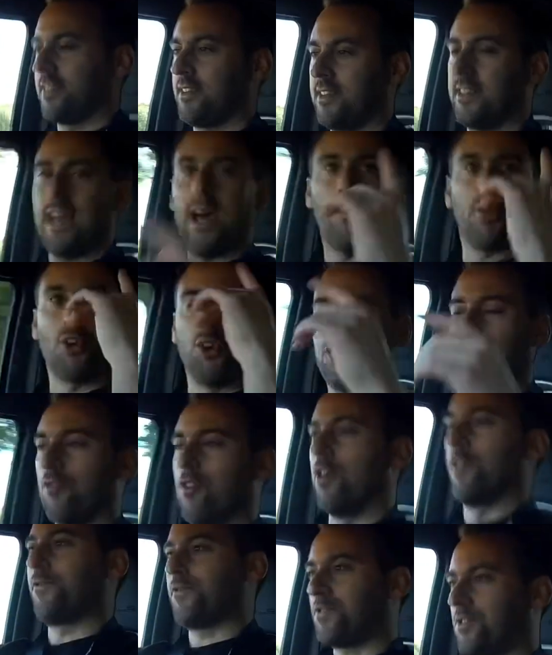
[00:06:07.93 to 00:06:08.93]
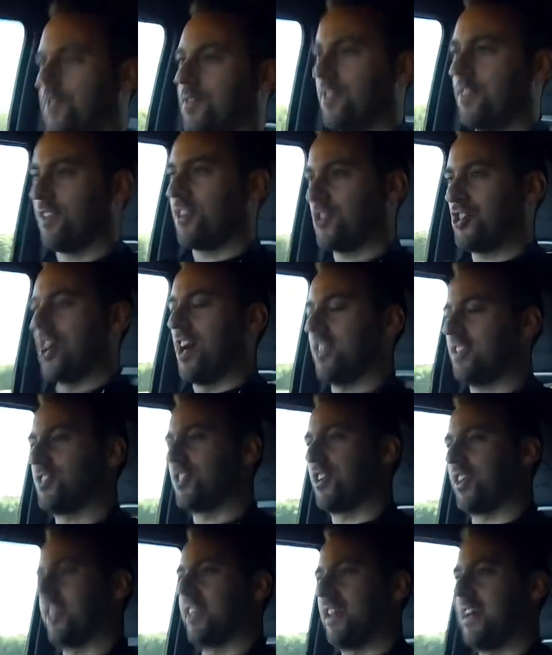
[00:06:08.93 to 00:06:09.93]
Now we've got the roof shut so
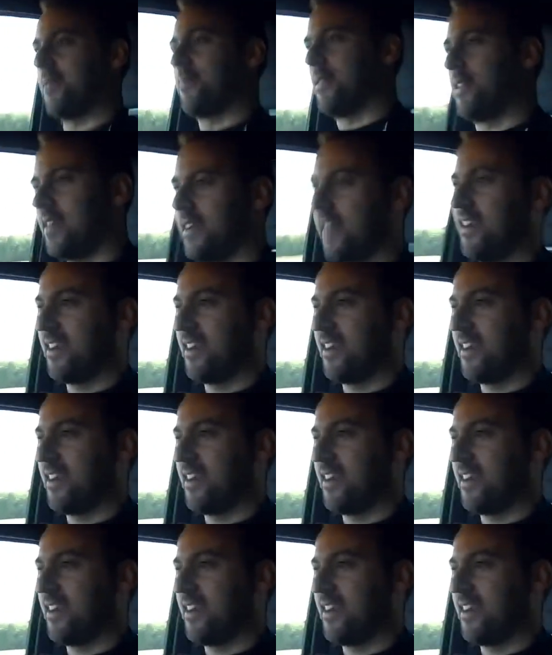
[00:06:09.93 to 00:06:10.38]
you can hear me.